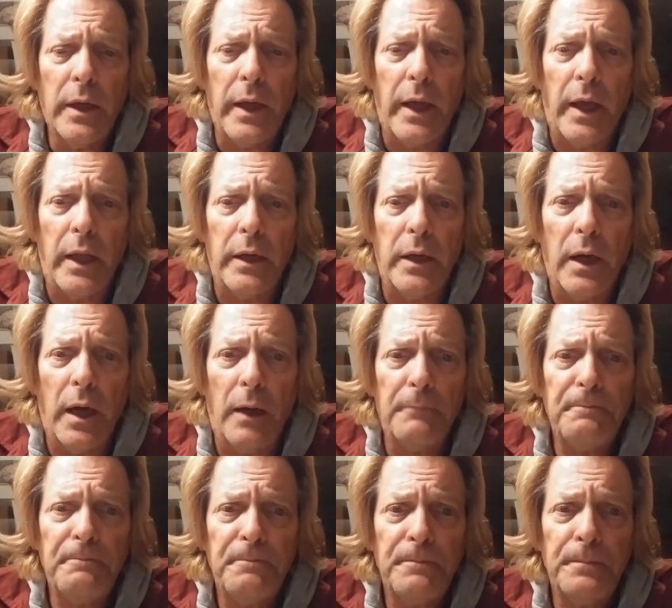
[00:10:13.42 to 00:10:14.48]
And to
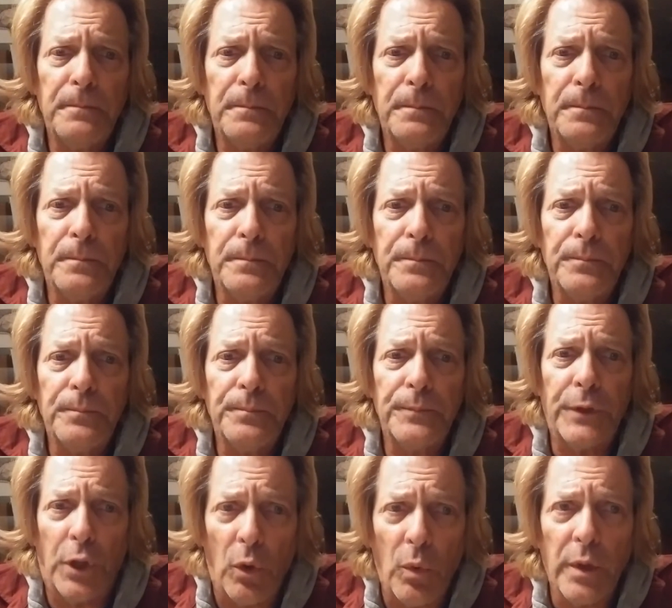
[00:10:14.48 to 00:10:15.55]

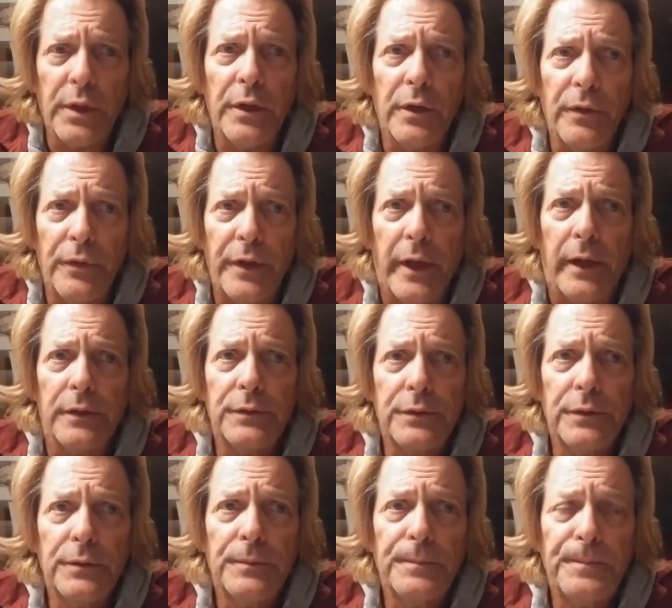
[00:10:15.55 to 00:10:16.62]
go with another
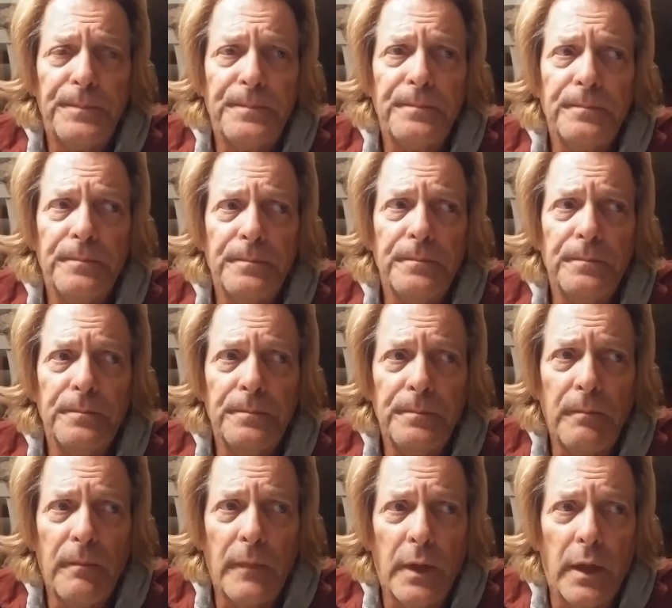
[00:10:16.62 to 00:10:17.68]
dentist.
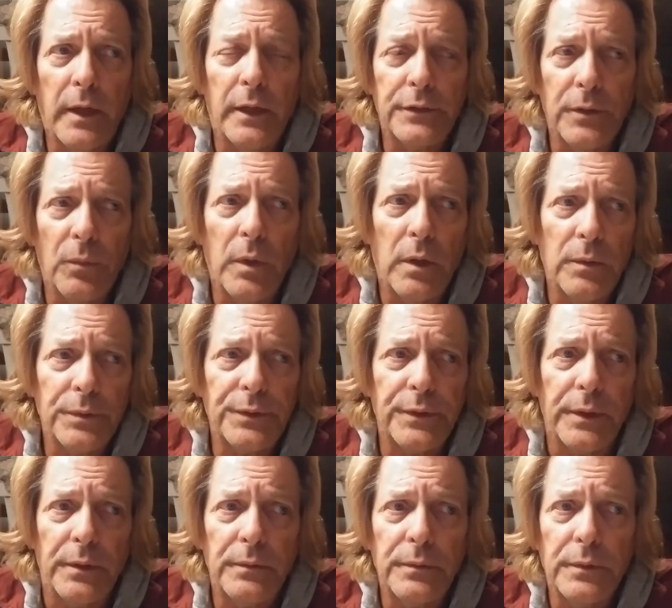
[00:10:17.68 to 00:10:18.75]
And I said, well, we'll see.